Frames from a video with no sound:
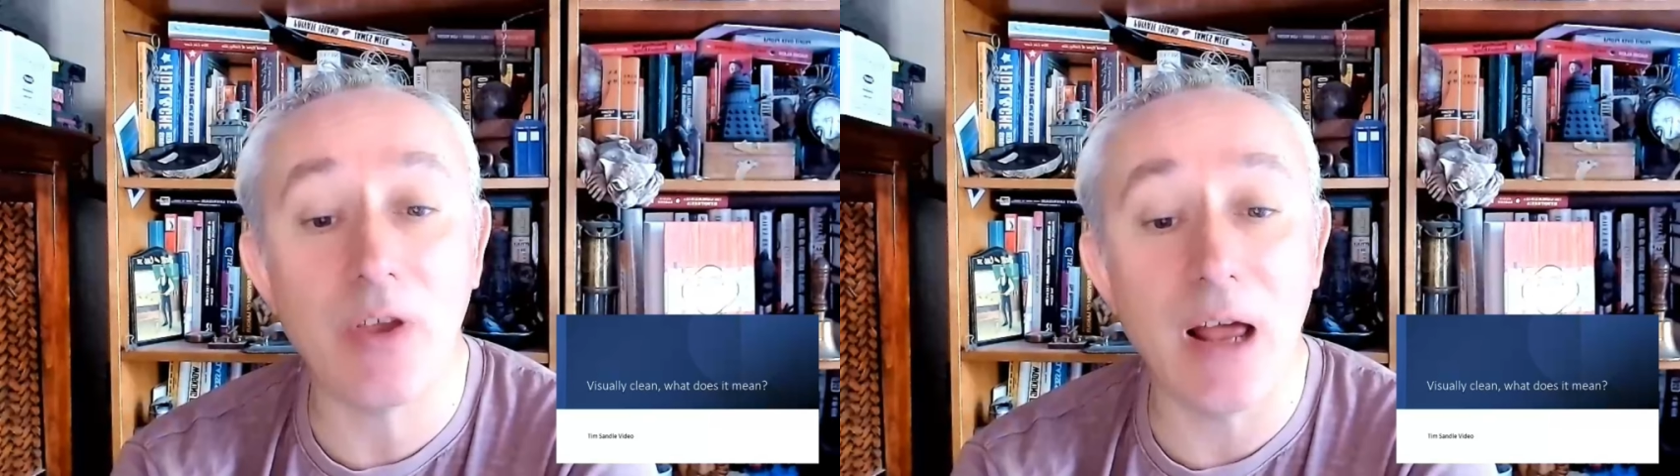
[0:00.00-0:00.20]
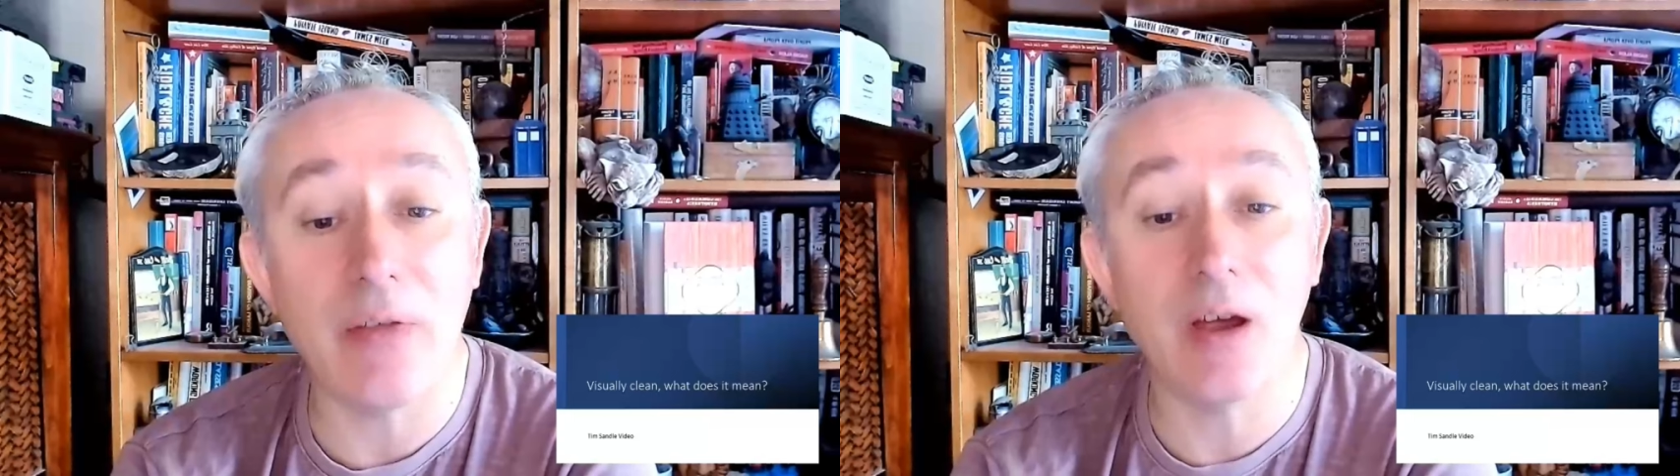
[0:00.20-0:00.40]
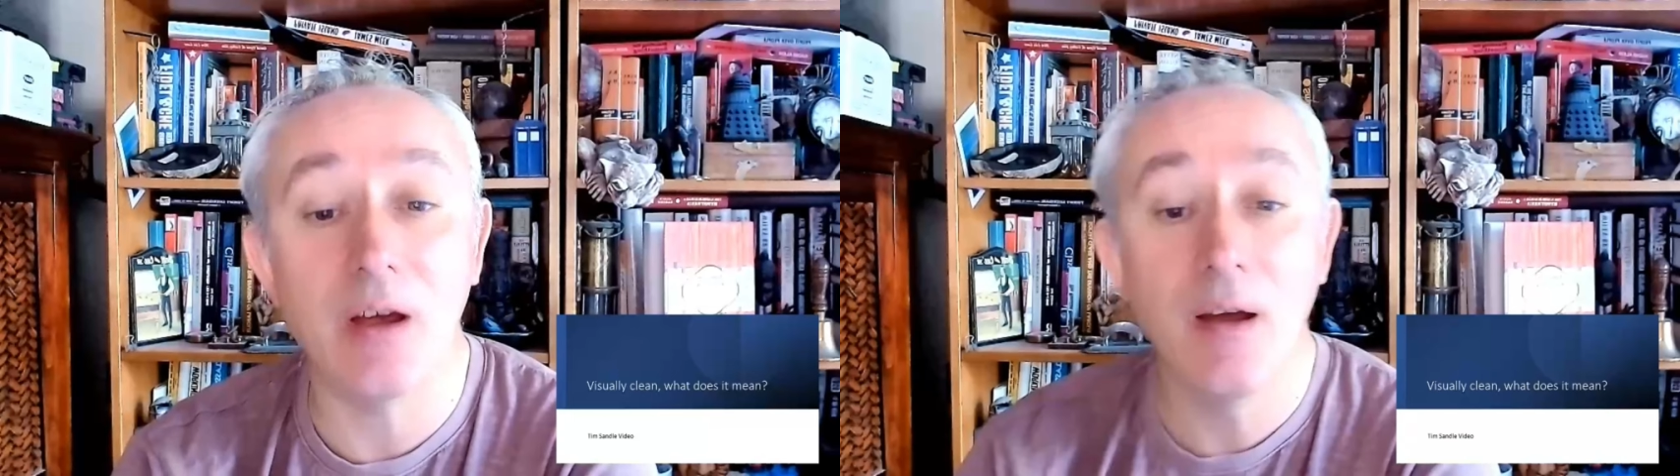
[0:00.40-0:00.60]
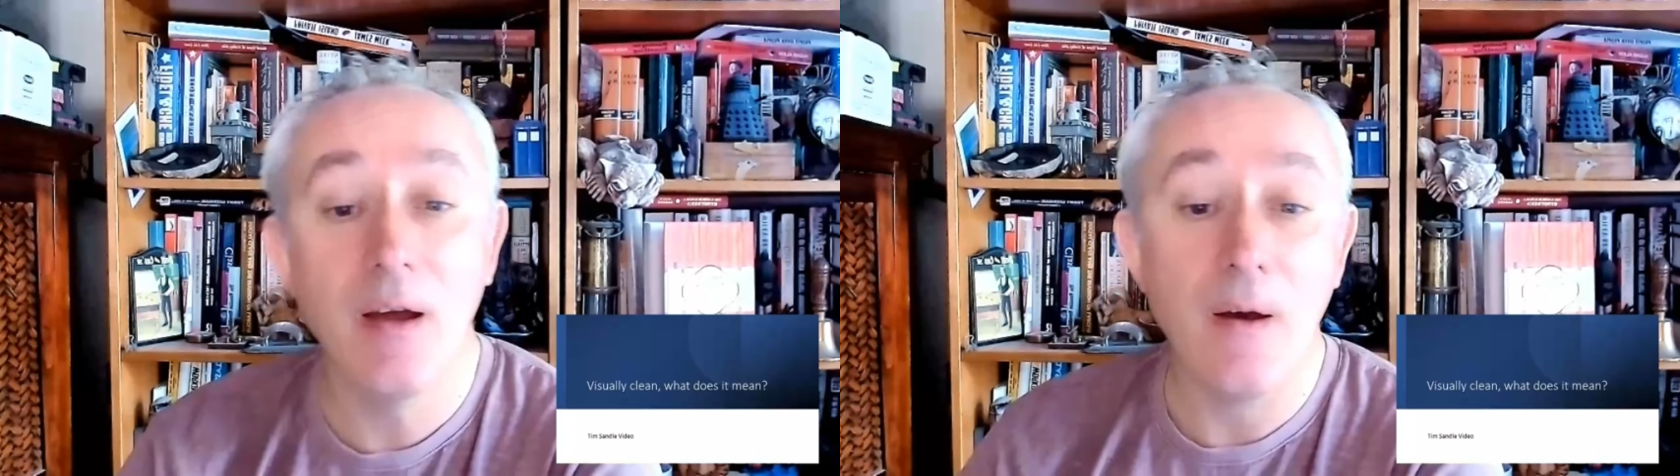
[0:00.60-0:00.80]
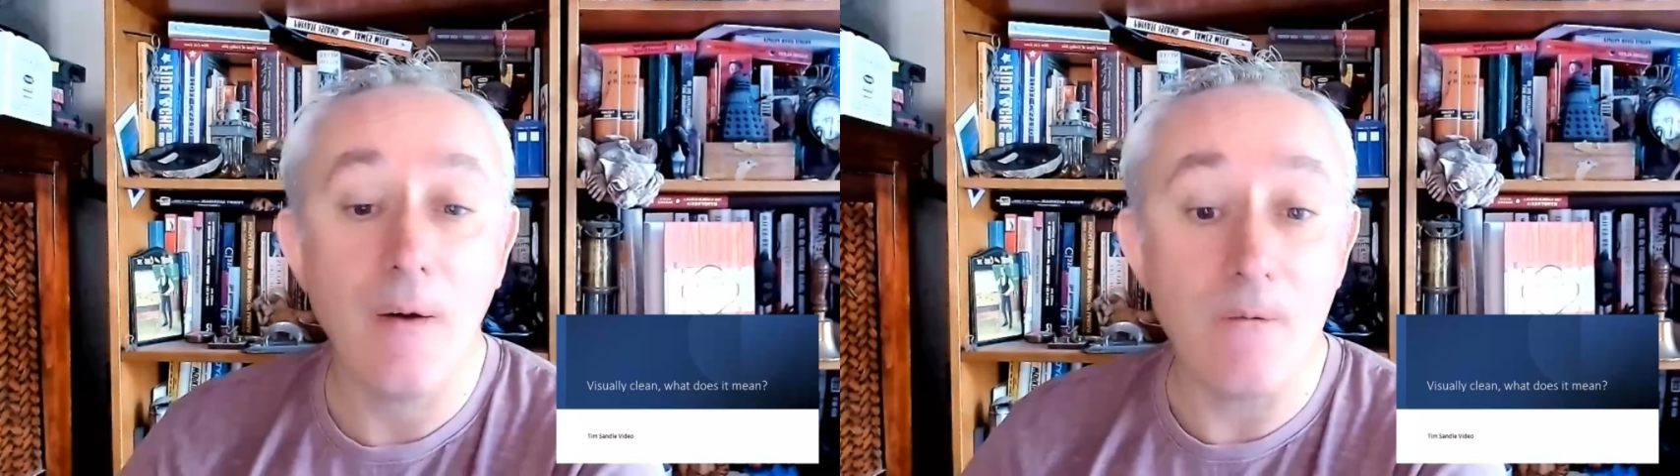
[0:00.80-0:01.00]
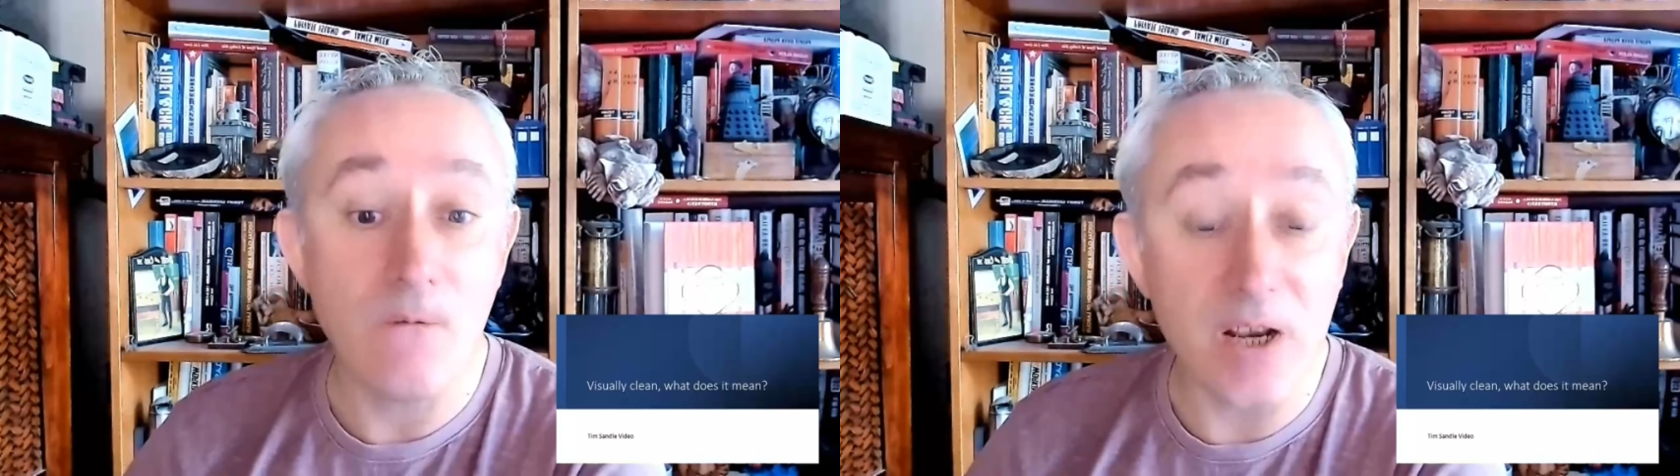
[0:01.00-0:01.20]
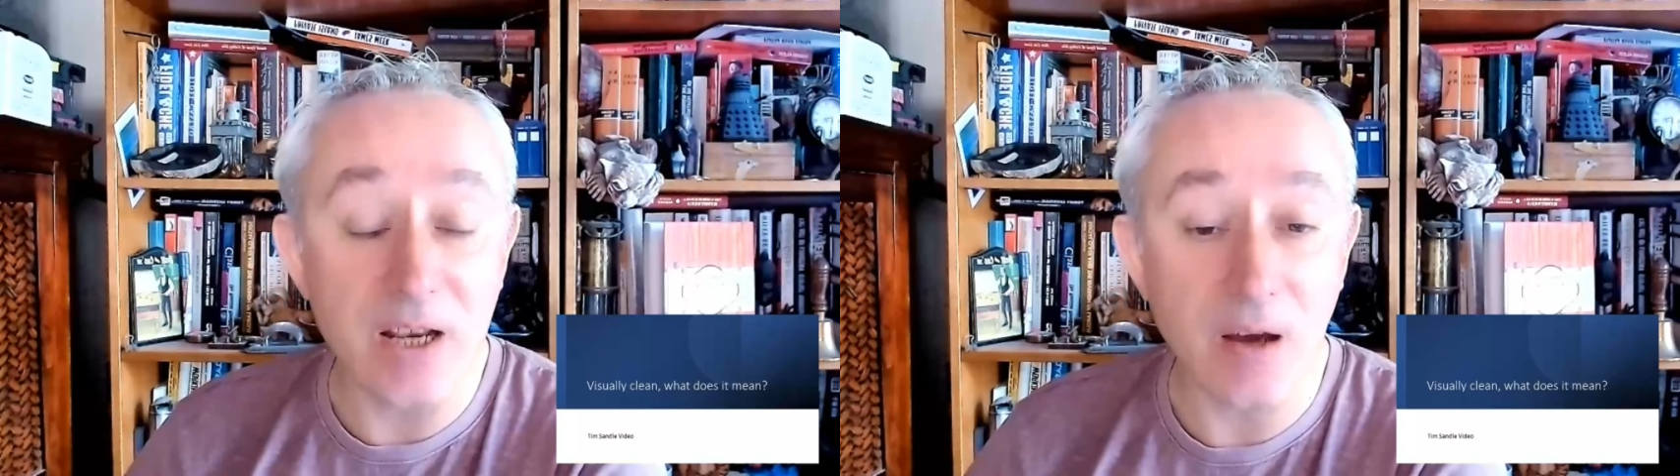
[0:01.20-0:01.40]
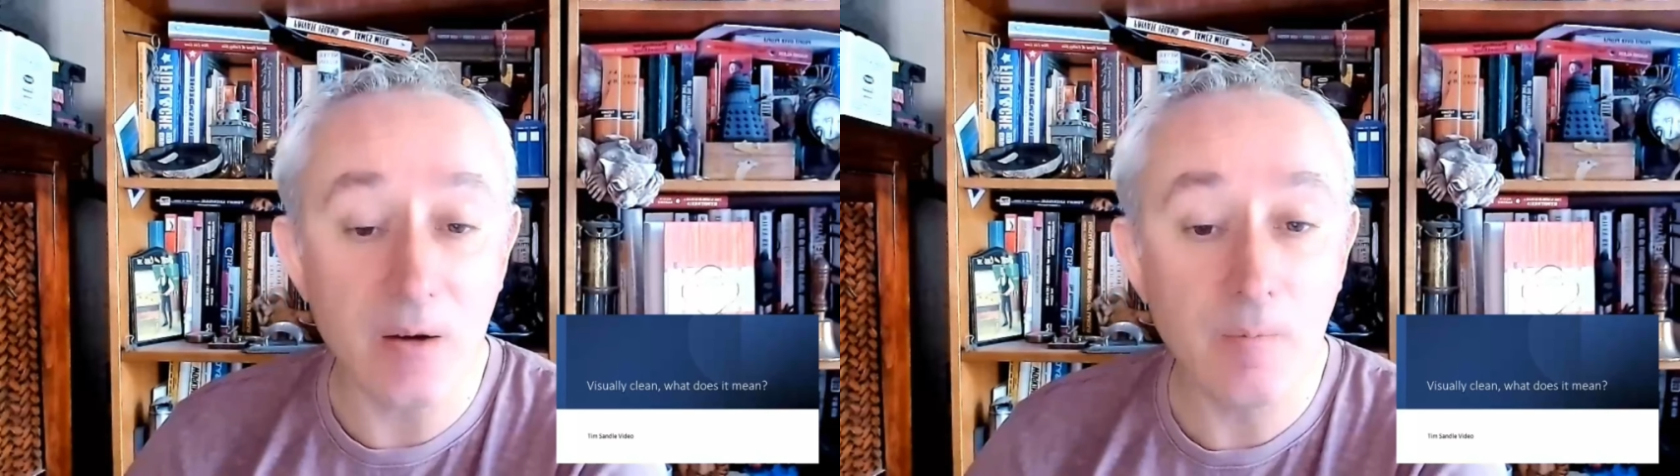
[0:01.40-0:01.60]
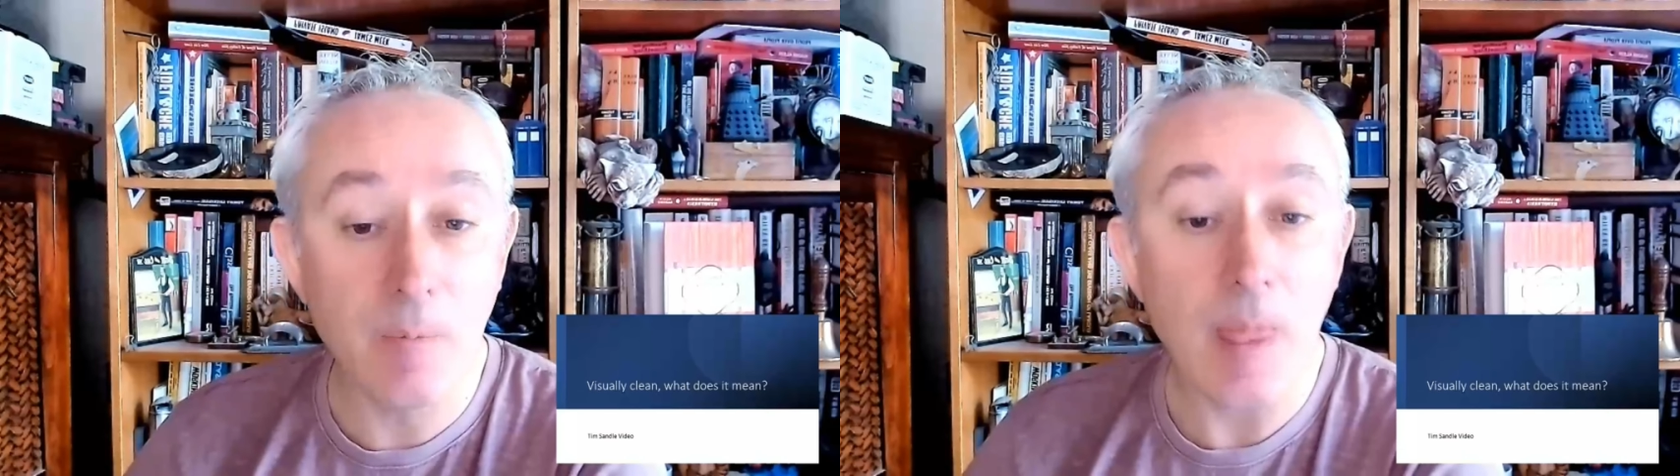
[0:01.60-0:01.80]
another video,